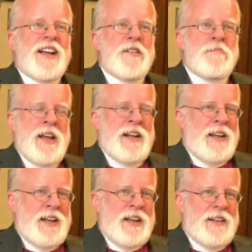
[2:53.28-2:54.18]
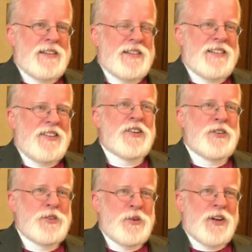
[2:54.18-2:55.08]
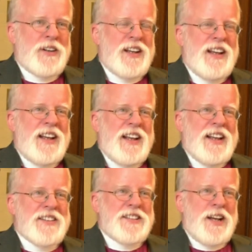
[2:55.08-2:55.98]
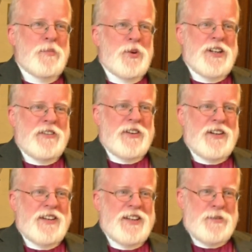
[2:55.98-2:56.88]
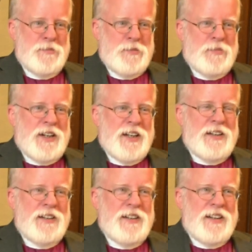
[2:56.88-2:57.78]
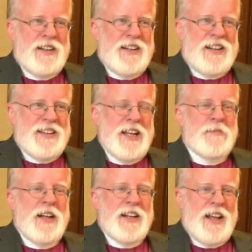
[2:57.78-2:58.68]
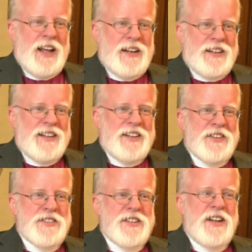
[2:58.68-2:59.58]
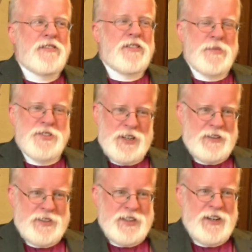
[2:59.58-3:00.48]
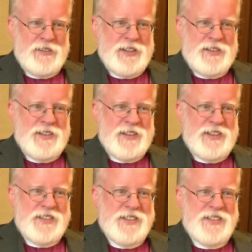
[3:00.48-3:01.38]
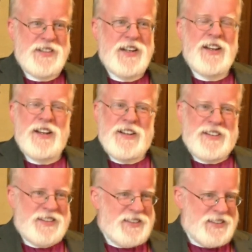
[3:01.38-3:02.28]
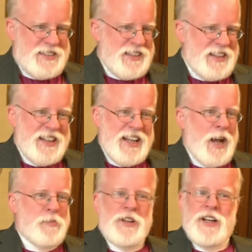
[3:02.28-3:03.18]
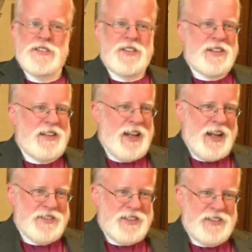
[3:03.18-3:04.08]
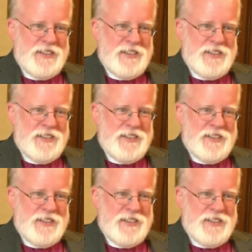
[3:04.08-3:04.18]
Manhattan, or New York, is not more different than Mumbai, than Manhattan is from Sullivan County in our diocese, Appalachian, Catskill